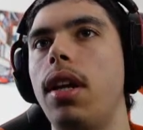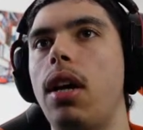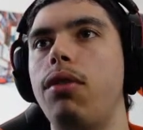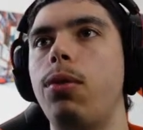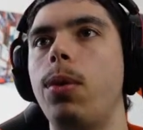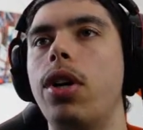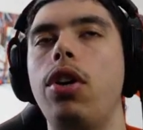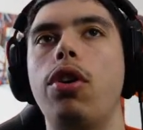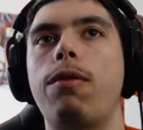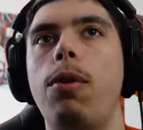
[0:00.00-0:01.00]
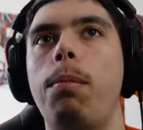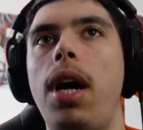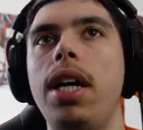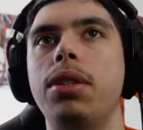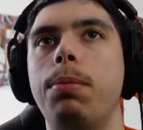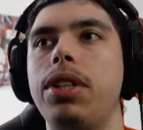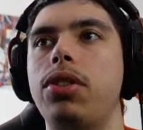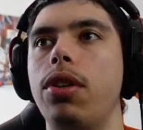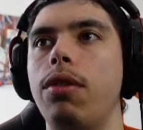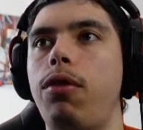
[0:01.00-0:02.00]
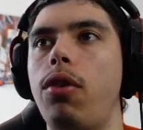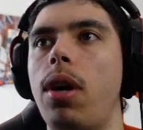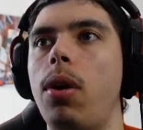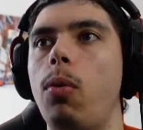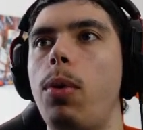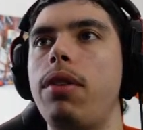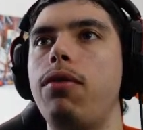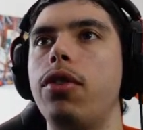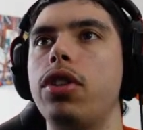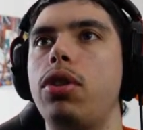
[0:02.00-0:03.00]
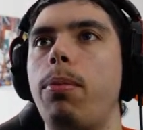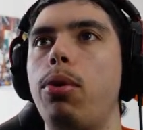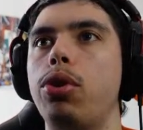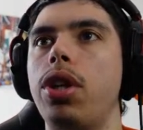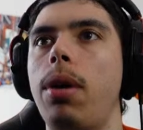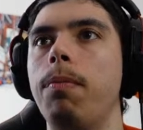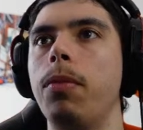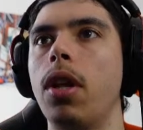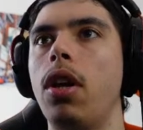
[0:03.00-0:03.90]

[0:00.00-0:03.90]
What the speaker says: Now, if we're going to look for buys based on the 4-hour, wait for this to push up,